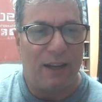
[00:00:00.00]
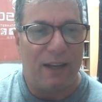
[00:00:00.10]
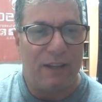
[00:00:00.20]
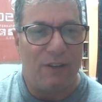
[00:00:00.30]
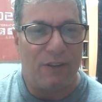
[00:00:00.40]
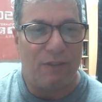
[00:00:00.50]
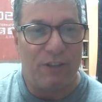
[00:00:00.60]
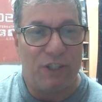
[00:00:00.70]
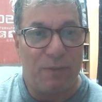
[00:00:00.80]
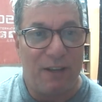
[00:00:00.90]
You can
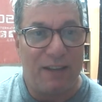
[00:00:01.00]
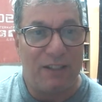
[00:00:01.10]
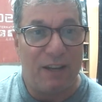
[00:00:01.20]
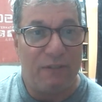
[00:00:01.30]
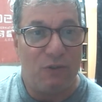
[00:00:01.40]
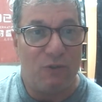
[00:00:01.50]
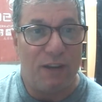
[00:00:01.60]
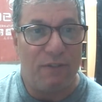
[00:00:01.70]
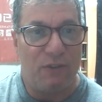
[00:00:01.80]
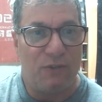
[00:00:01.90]
reach me at
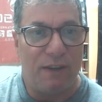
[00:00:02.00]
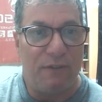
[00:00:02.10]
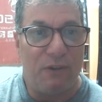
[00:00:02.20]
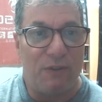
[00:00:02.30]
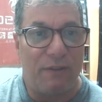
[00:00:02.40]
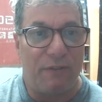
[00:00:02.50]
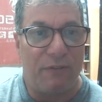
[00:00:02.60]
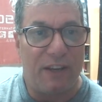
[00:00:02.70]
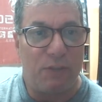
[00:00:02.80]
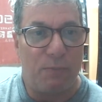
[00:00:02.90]

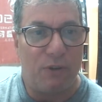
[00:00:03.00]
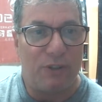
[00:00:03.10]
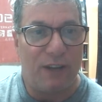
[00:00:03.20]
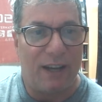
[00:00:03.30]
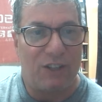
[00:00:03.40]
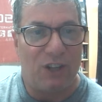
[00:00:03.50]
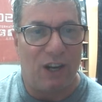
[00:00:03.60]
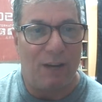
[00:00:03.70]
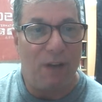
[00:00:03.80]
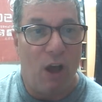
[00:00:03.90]

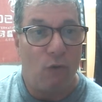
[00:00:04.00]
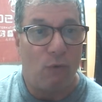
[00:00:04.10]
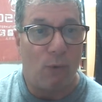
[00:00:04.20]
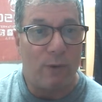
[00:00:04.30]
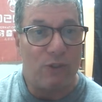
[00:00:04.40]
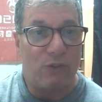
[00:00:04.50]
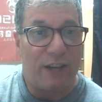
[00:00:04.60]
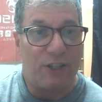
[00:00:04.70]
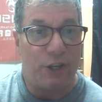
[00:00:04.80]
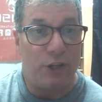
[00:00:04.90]

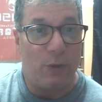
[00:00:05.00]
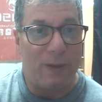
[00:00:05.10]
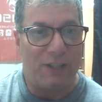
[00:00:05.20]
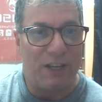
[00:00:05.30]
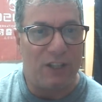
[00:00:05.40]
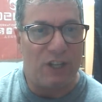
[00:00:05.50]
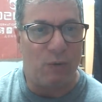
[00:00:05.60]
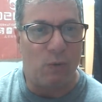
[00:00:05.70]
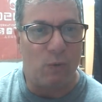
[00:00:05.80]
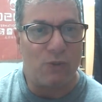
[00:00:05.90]
www.facebook.com/USAT
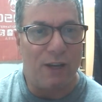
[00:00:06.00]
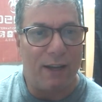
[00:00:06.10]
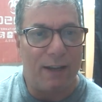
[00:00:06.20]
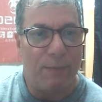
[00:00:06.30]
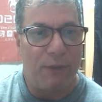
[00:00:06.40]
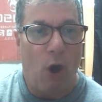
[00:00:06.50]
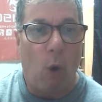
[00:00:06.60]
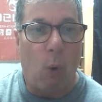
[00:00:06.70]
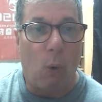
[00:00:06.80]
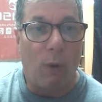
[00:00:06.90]
Rules Guy,
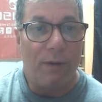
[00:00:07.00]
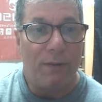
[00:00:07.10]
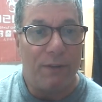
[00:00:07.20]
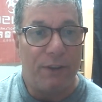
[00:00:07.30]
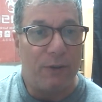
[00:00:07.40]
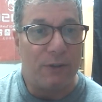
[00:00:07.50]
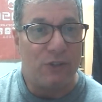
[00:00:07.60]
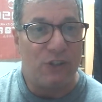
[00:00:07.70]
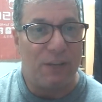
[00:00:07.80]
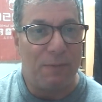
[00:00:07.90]
or you can
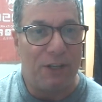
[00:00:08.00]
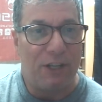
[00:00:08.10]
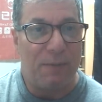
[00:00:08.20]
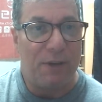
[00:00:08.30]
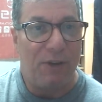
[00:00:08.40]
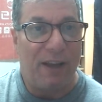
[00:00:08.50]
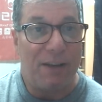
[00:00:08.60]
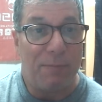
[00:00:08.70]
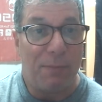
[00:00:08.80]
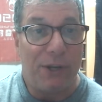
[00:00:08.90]
send me an email
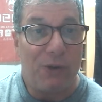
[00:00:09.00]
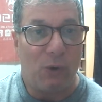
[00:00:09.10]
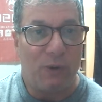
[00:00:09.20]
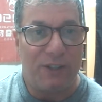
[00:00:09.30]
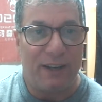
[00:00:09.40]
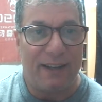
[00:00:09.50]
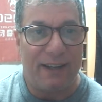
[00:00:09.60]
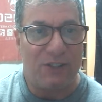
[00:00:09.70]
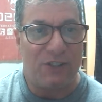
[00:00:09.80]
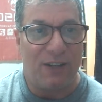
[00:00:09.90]
at
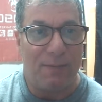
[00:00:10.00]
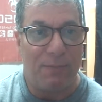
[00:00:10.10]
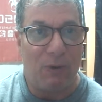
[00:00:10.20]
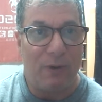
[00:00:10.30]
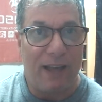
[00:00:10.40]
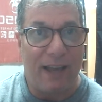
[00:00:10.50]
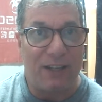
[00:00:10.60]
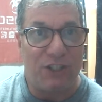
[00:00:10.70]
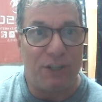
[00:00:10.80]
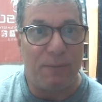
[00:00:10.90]

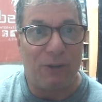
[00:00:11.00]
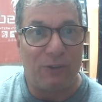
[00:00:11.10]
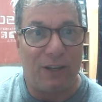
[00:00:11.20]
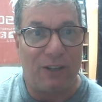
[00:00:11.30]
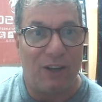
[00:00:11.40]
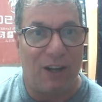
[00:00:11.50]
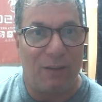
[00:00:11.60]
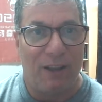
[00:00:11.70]
michael.s.bowen@gmail.com.